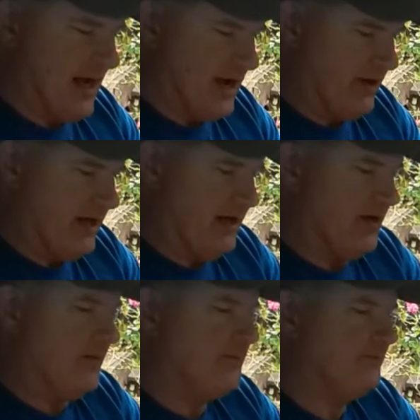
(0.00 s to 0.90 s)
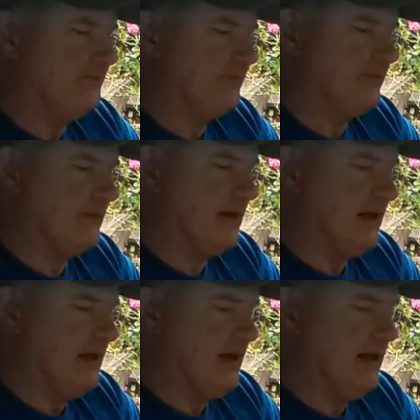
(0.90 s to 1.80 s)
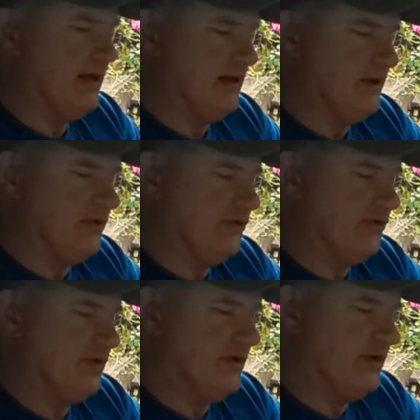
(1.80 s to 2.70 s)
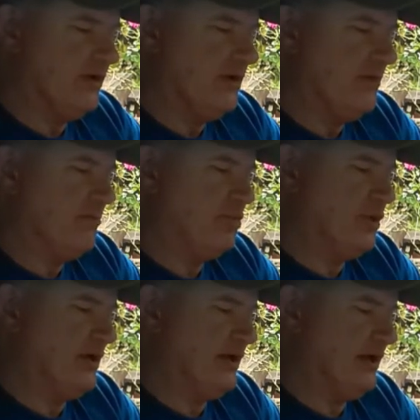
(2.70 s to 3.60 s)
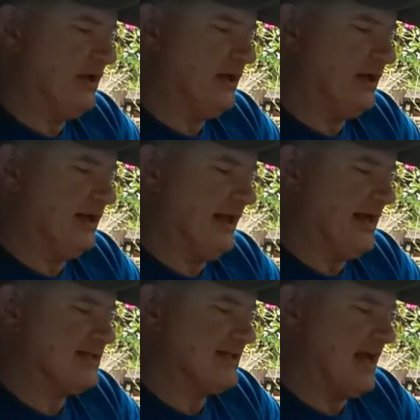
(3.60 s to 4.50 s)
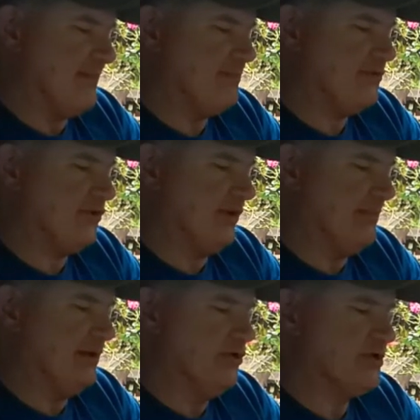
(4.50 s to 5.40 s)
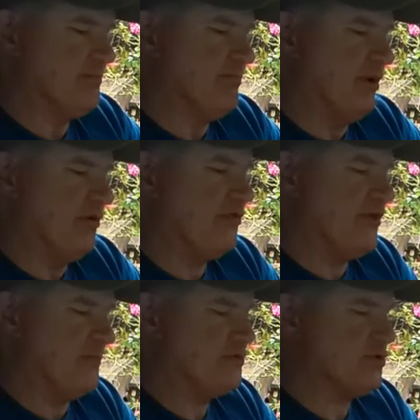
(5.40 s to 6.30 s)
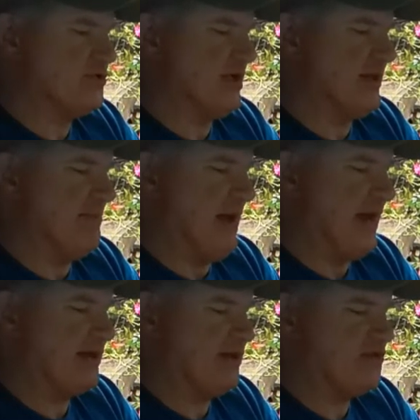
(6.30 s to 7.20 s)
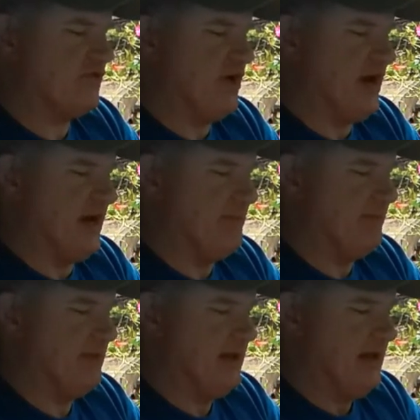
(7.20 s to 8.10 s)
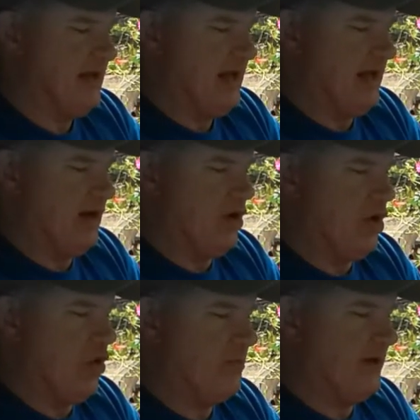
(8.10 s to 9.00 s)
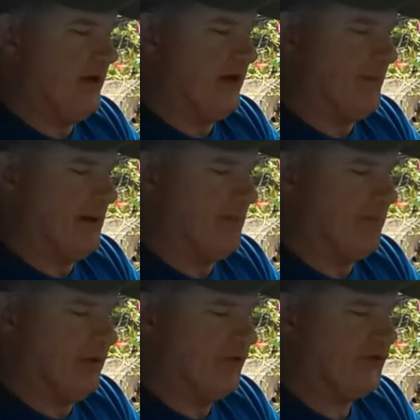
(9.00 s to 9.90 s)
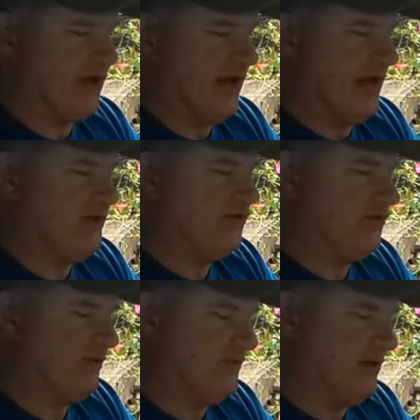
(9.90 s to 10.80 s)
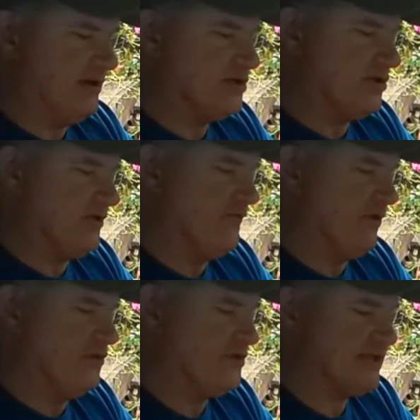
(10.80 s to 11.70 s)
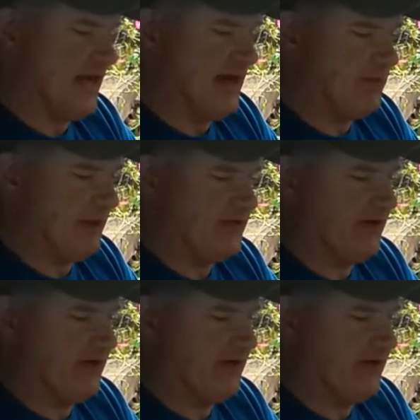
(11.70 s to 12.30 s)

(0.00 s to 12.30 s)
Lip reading: out here is putting it in landscape. So let me loosen both thumb screws on the back of this frame and open it up on both sides. Turn the phone sideways